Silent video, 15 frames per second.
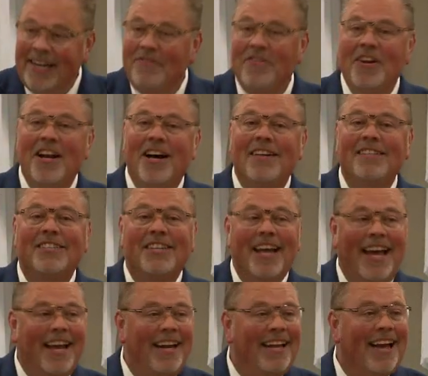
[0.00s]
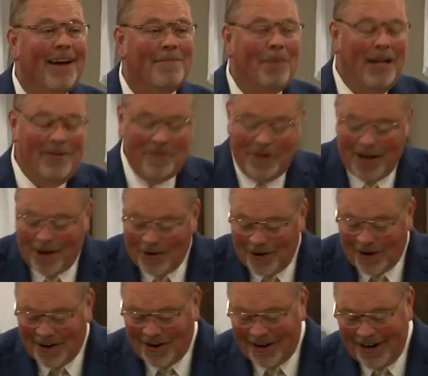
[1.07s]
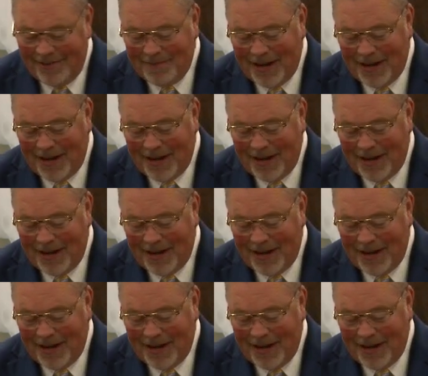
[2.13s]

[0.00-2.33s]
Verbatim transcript: And if you're not standing, I believe we all are,